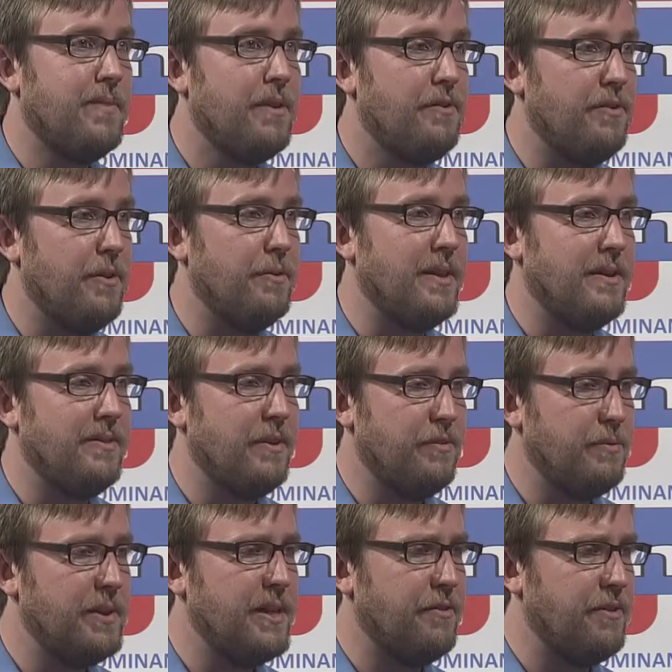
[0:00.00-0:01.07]
So
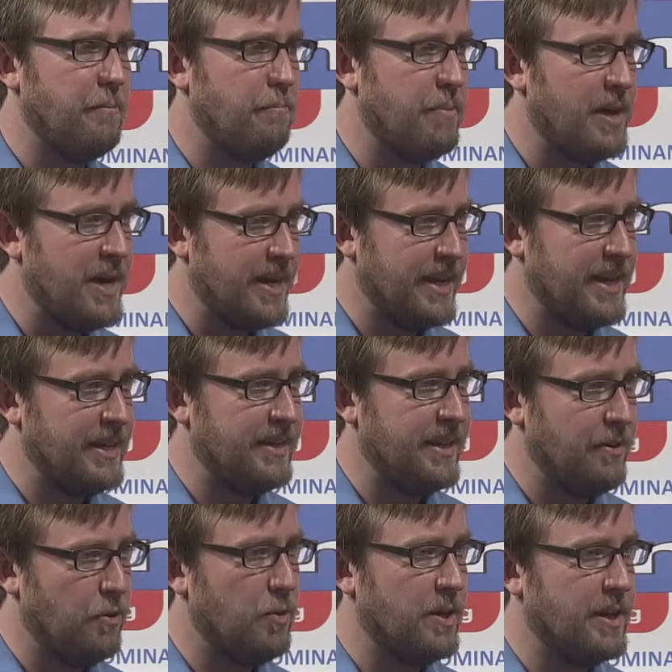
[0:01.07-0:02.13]
there's really some buy-in
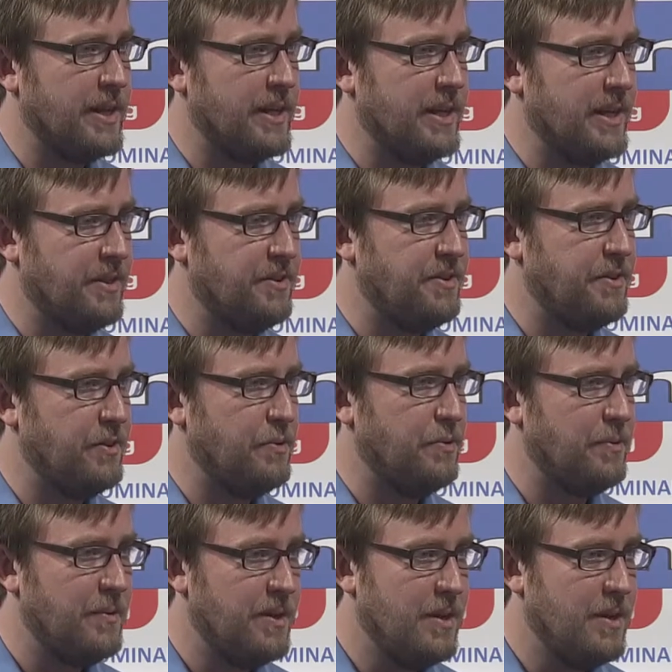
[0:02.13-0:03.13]
in Oregon into,